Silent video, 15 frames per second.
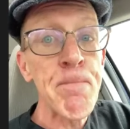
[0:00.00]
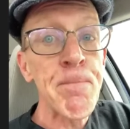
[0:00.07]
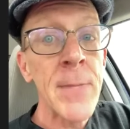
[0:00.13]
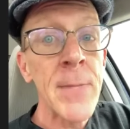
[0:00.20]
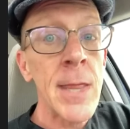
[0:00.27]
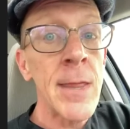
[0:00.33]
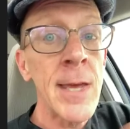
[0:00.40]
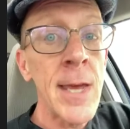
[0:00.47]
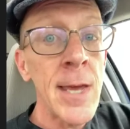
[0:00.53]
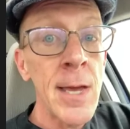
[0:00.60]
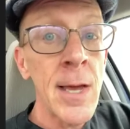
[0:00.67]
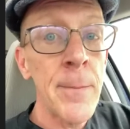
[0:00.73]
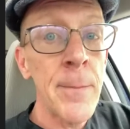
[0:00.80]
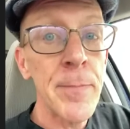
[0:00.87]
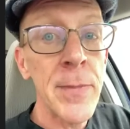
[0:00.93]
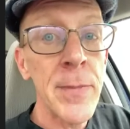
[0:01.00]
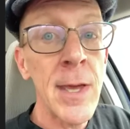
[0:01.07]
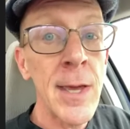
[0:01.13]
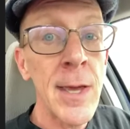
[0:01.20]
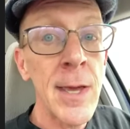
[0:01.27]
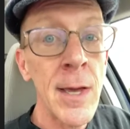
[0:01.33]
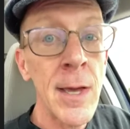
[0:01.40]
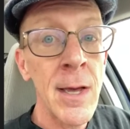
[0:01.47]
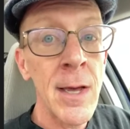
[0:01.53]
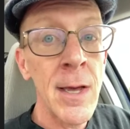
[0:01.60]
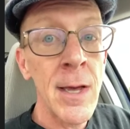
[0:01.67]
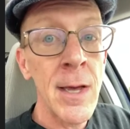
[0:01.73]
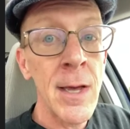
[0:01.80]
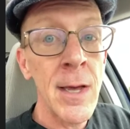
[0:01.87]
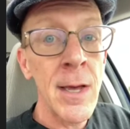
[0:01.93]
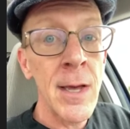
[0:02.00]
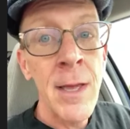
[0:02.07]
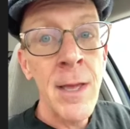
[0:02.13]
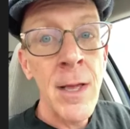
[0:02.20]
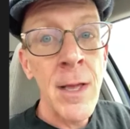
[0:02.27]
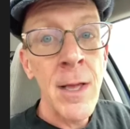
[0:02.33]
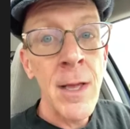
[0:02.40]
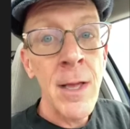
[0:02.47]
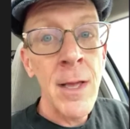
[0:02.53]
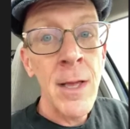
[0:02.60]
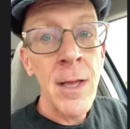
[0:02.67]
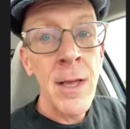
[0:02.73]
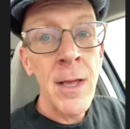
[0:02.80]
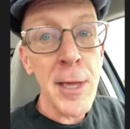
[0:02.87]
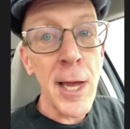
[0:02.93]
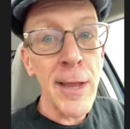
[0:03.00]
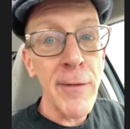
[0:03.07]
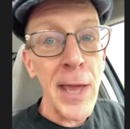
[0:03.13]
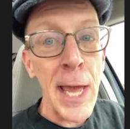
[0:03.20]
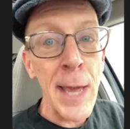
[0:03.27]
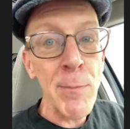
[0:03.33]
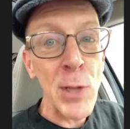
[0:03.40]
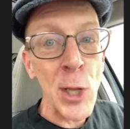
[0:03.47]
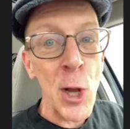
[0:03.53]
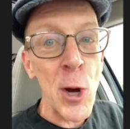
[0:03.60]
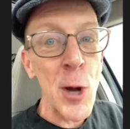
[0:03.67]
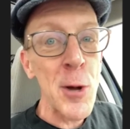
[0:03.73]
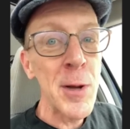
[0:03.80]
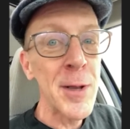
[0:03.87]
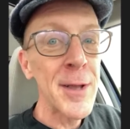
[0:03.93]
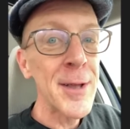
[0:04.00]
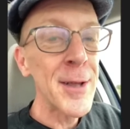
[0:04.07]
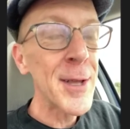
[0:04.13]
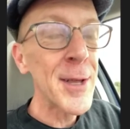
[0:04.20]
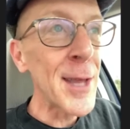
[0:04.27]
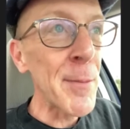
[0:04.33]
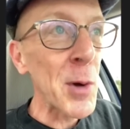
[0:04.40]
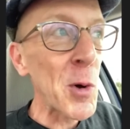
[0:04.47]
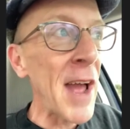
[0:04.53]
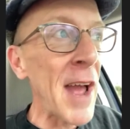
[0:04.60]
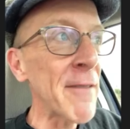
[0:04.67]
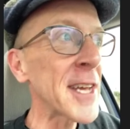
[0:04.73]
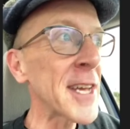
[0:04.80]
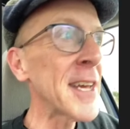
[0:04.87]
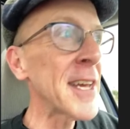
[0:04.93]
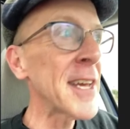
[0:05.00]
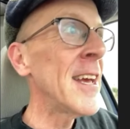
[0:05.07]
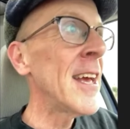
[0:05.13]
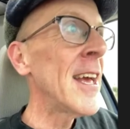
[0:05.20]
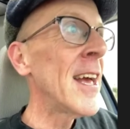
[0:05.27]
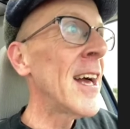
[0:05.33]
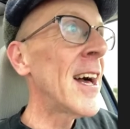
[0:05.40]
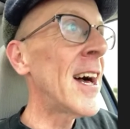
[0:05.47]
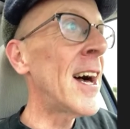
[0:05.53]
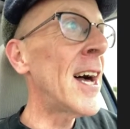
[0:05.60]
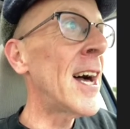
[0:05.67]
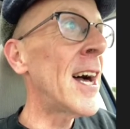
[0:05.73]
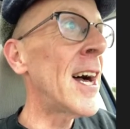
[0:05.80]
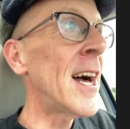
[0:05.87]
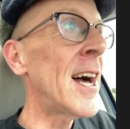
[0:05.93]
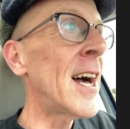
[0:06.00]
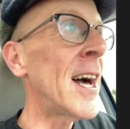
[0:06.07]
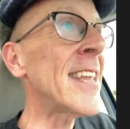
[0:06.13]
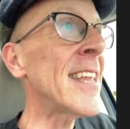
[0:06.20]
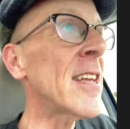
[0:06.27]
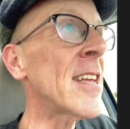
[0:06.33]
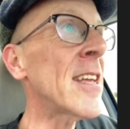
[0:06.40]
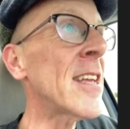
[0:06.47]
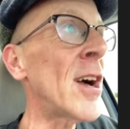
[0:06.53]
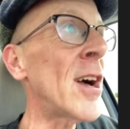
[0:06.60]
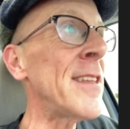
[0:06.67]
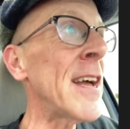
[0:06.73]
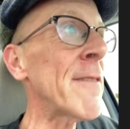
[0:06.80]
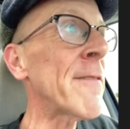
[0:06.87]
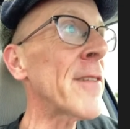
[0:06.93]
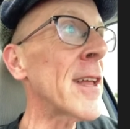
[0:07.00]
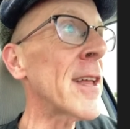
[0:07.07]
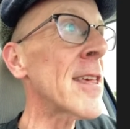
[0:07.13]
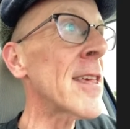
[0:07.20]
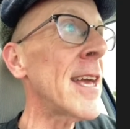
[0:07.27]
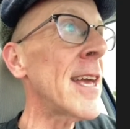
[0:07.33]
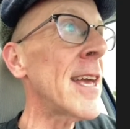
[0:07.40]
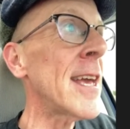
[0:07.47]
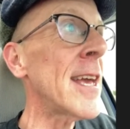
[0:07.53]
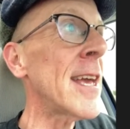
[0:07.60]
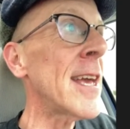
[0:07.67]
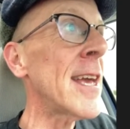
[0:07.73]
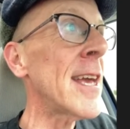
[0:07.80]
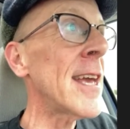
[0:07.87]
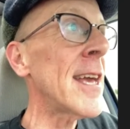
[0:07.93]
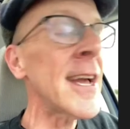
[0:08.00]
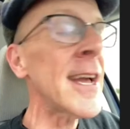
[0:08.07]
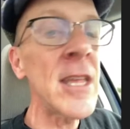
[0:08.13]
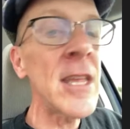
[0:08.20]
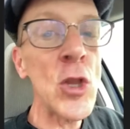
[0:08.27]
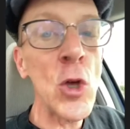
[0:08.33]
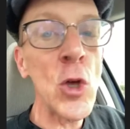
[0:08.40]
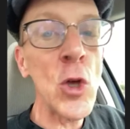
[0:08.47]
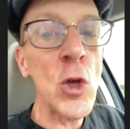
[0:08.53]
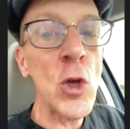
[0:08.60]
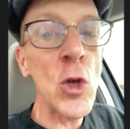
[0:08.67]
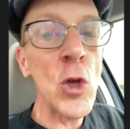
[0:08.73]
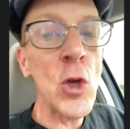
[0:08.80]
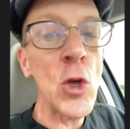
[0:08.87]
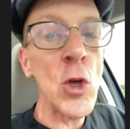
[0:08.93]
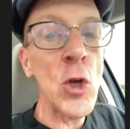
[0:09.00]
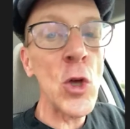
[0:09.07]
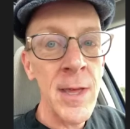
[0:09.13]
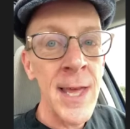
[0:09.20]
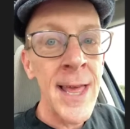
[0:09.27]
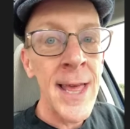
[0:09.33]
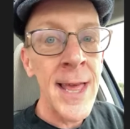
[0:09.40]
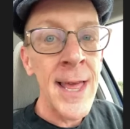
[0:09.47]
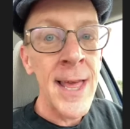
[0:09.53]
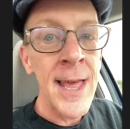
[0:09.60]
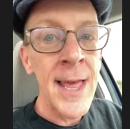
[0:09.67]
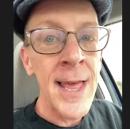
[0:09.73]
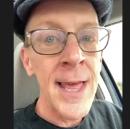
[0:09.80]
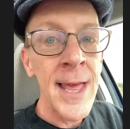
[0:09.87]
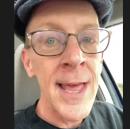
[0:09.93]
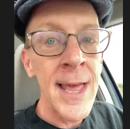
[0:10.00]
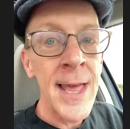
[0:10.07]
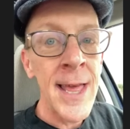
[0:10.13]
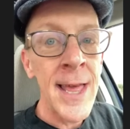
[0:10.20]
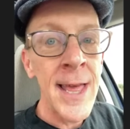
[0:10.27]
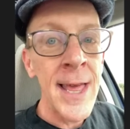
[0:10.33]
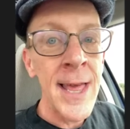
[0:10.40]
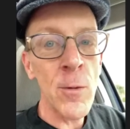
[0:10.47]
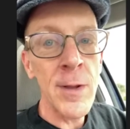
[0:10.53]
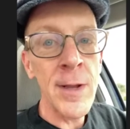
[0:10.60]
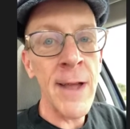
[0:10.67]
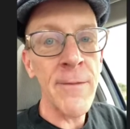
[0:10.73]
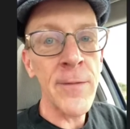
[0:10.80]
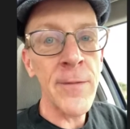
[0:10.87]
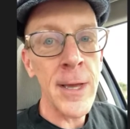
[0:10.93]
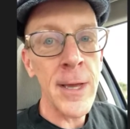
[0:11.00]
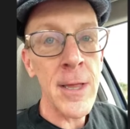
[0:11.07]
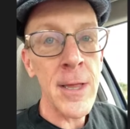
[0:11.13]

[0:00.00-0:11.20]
the comedy that's kind of aimed at our demographic, just ended on Netflix, and they did 92 episodes. That is a record for Netflix.